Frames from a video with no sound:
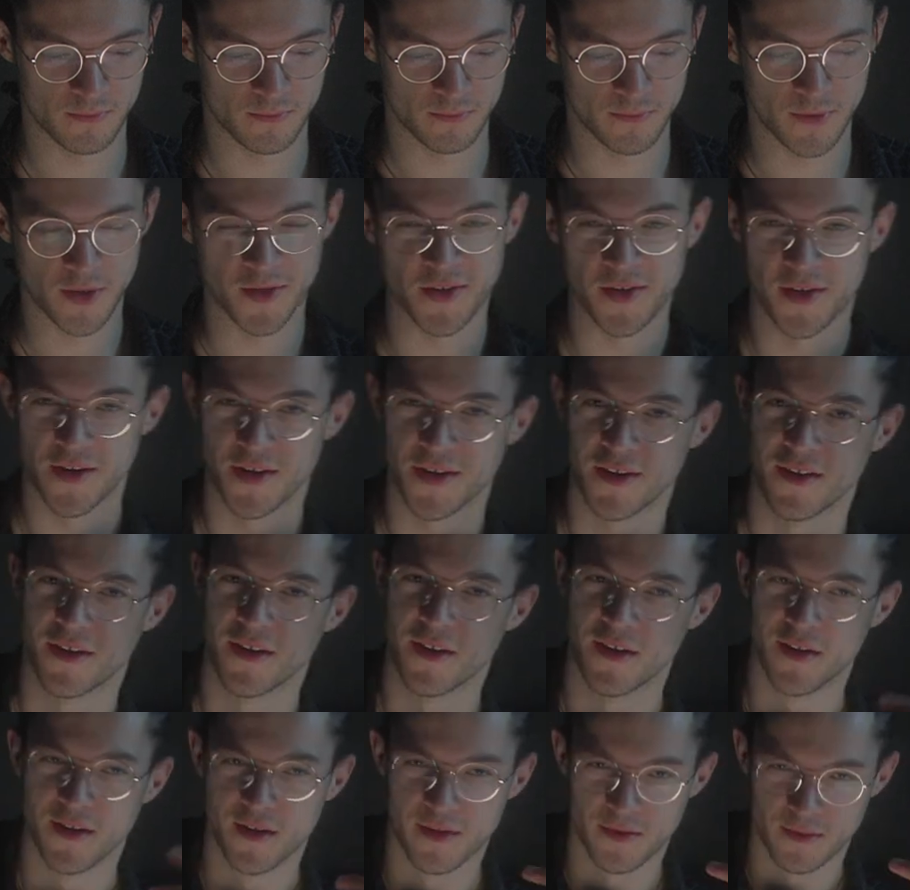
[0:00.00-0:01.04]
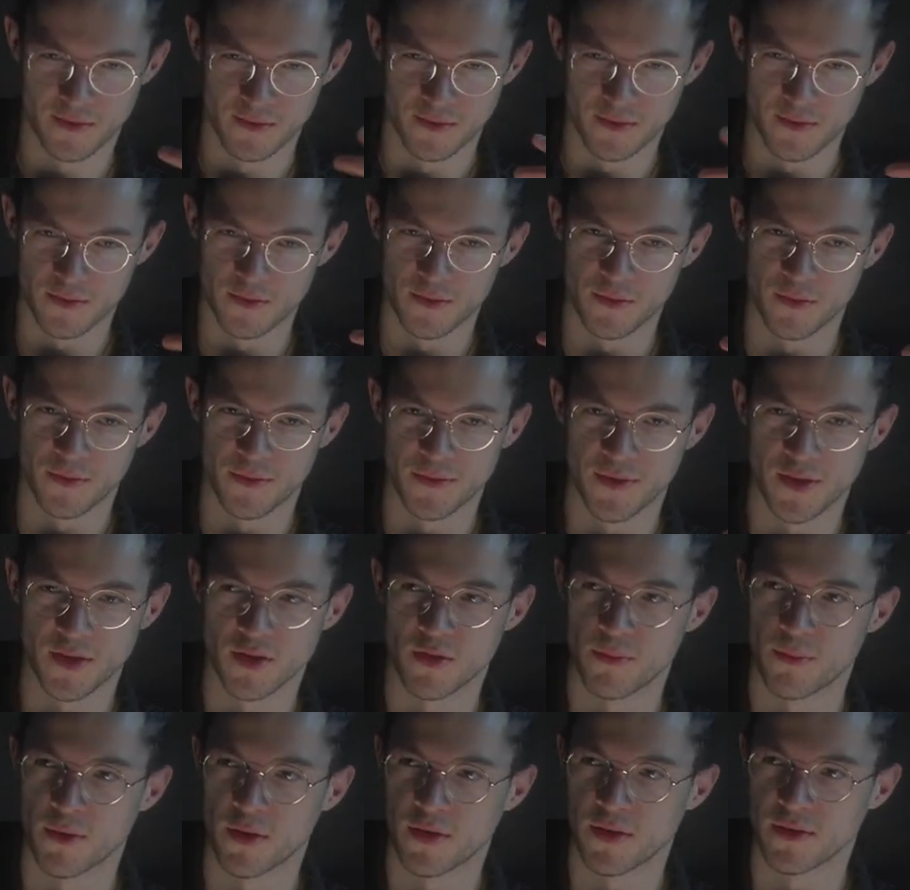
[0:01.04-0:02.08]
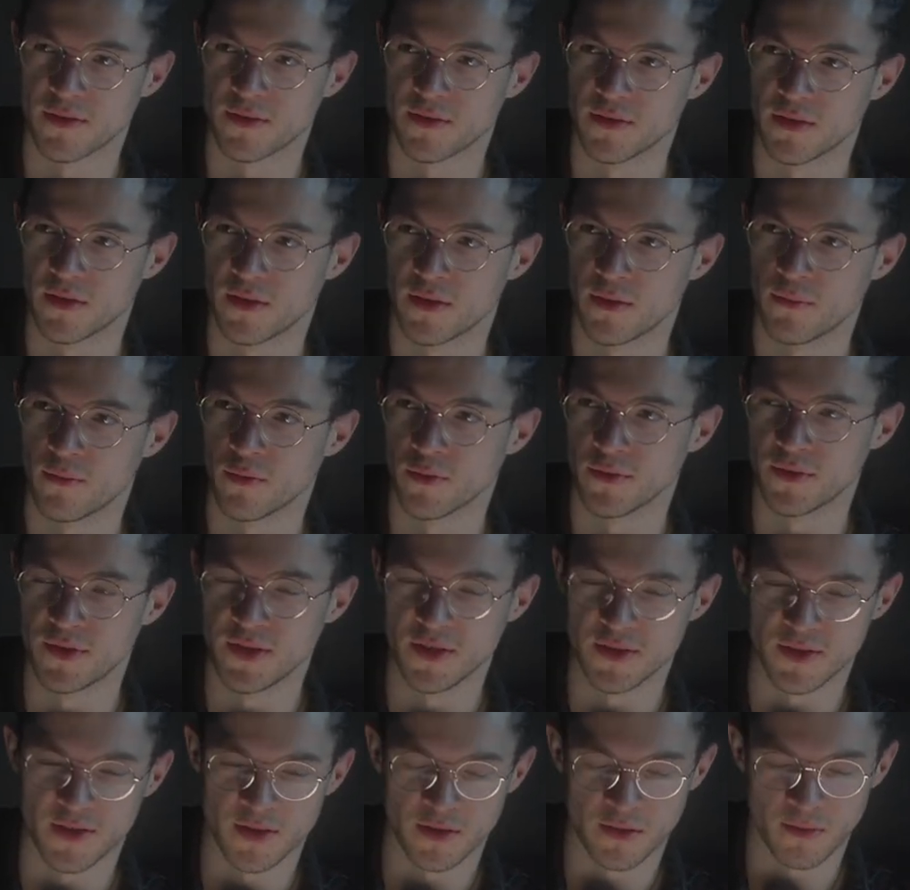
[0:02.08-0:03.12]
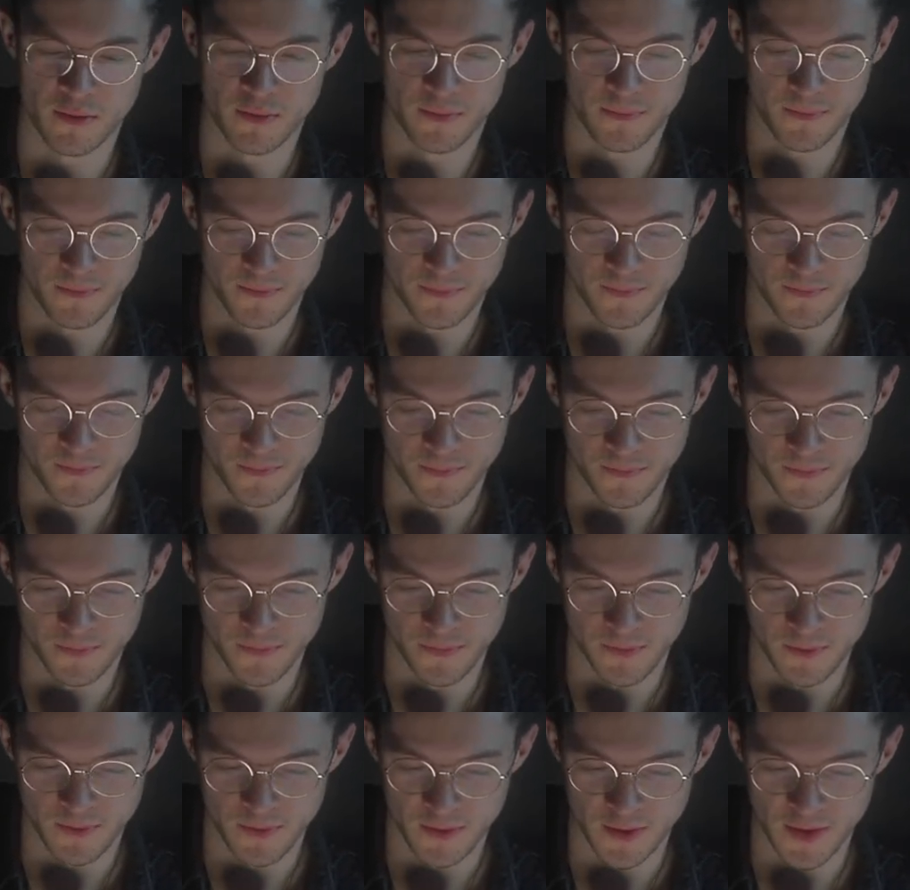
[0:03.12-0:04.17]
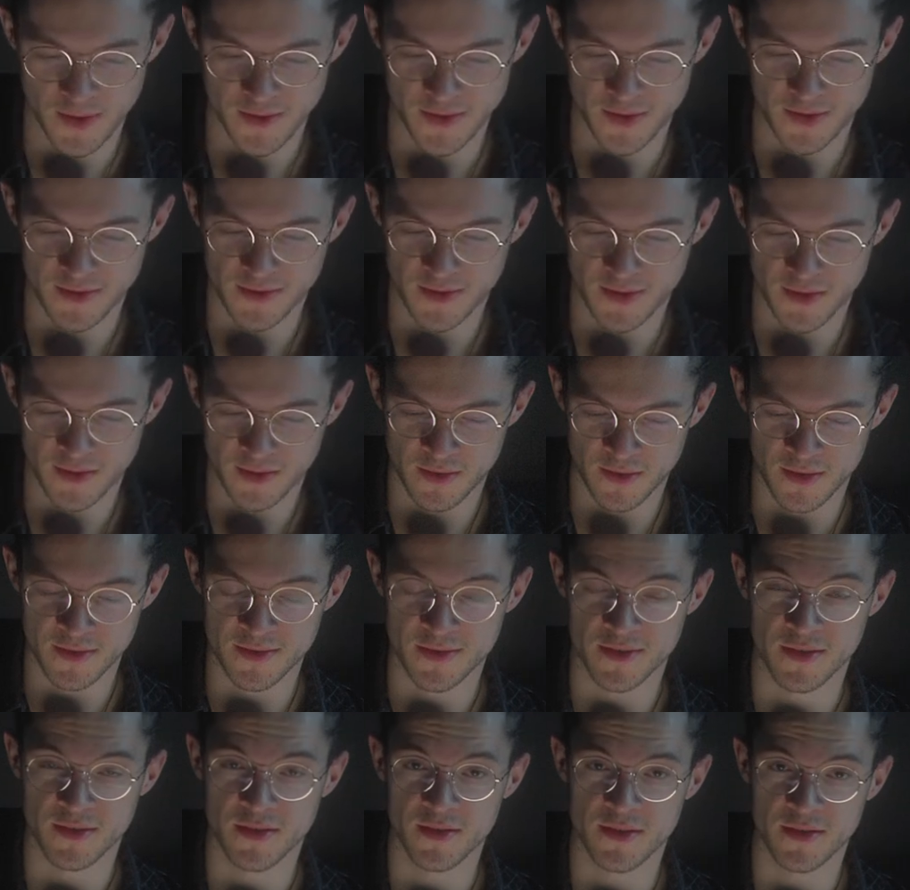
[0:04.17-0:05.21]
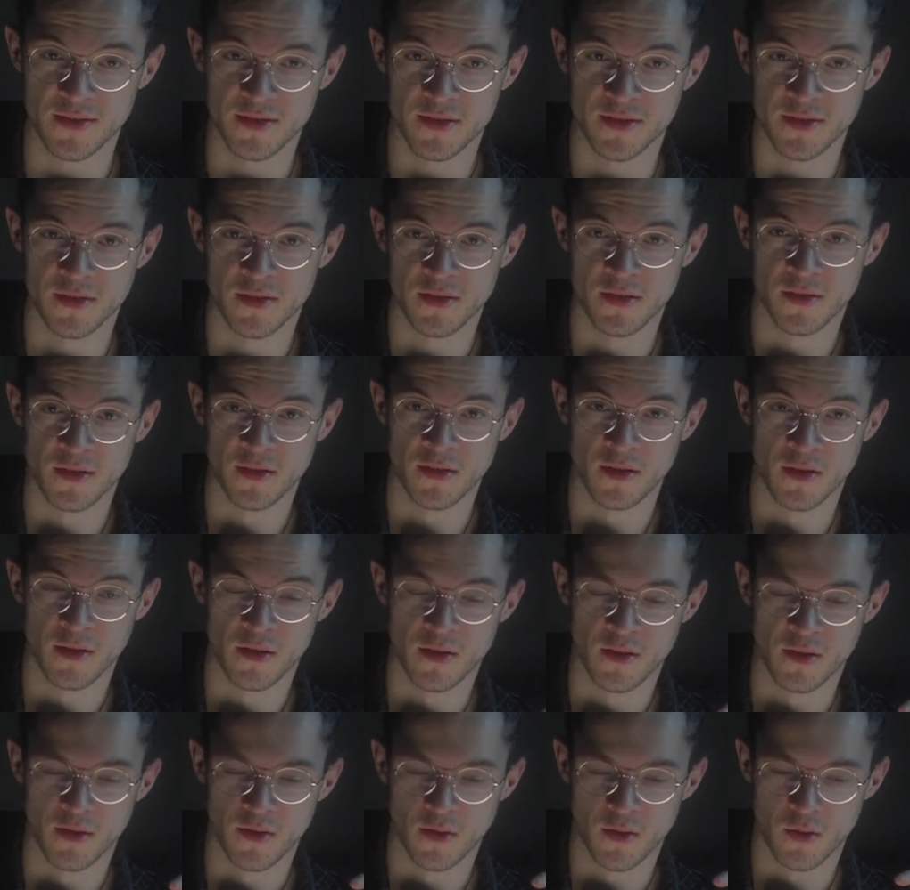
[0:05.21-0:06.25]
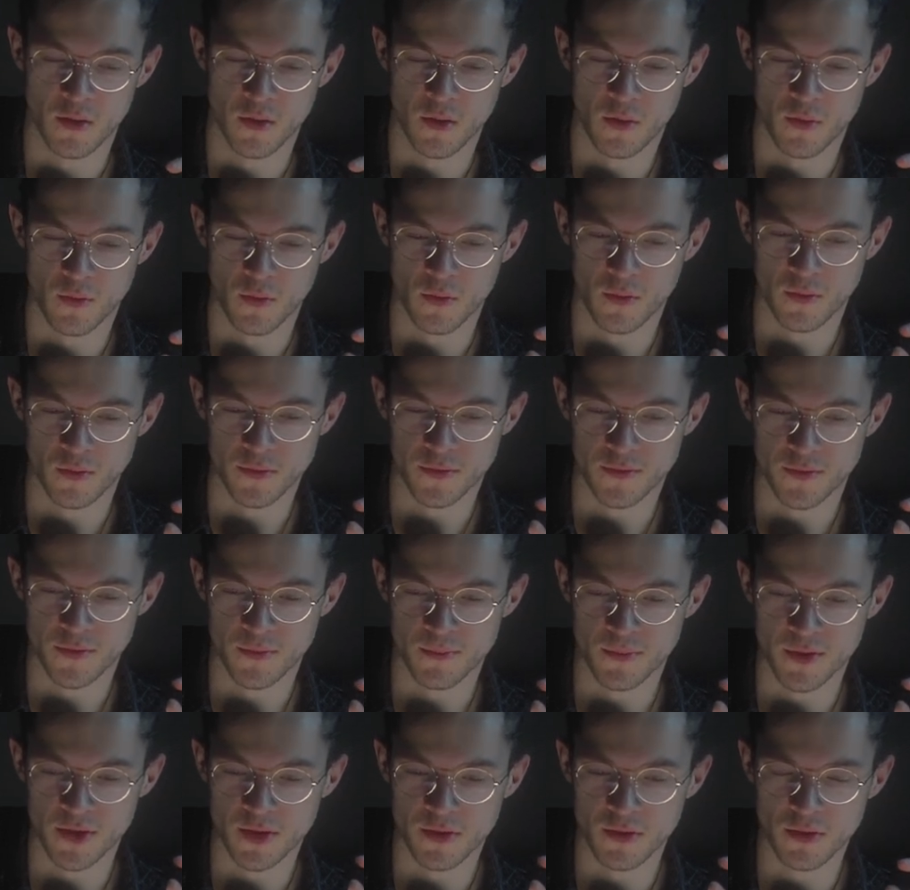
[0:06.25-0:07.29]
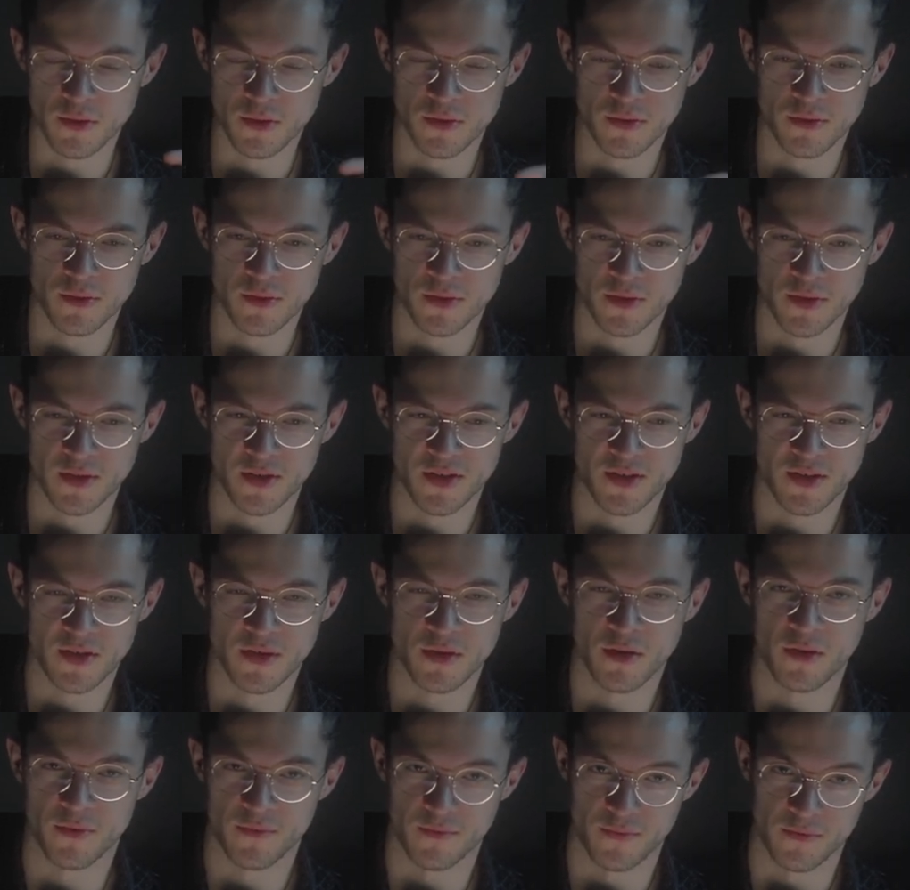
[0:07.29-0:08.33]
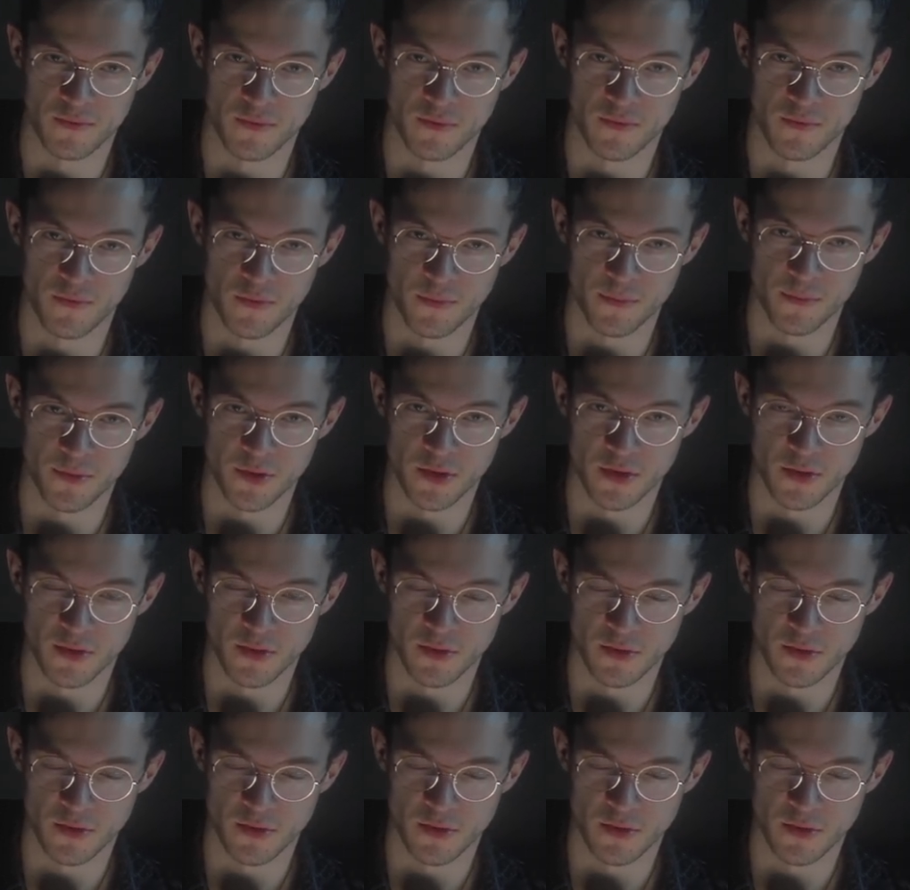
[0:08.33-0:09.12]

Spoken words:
that I think about it in more detail, as I said, it's easy to be good enough for me.